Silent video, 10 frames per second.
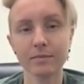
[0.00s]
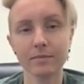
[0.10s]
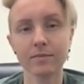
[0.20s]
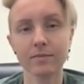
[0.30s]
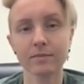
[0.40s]

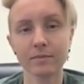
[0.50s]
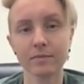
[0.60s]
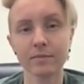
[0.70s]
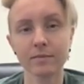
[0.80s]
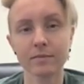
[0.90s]

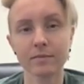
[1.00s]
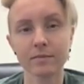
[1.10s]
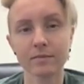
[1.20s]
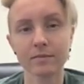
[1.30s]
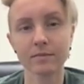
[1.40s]

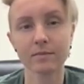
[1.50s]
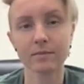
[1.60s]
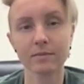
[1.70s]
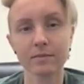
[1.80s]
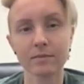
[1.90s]

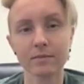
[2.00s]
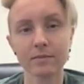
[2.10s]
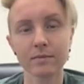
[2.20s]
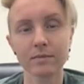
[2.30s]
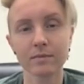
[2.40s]

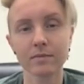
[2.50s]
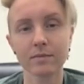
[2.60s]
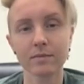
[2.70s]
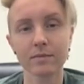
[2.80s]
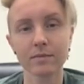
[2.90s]

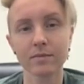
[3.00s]
This person isn't speaking.